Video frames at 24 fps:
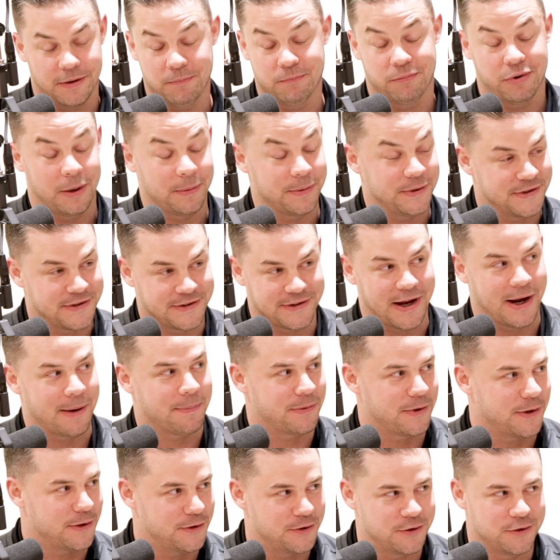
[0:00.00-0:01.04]
Probably stop
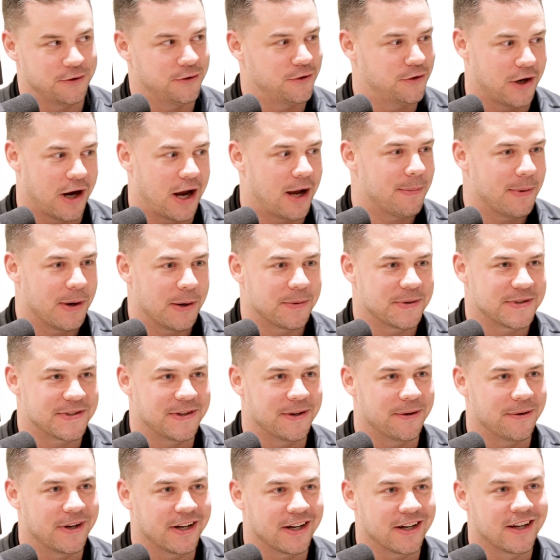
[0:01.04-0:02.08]
the job I was
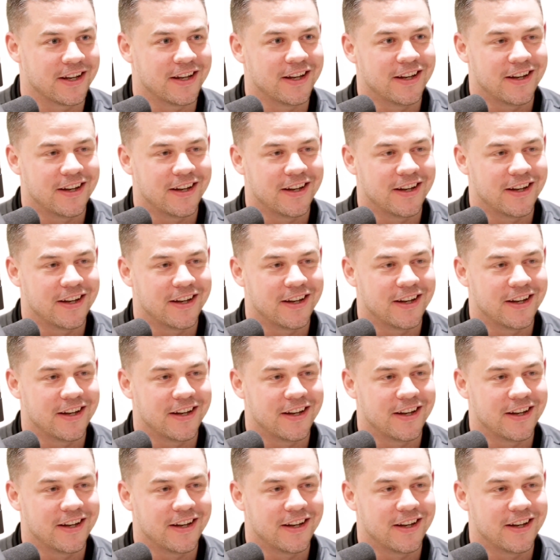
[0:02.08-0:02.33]
doing.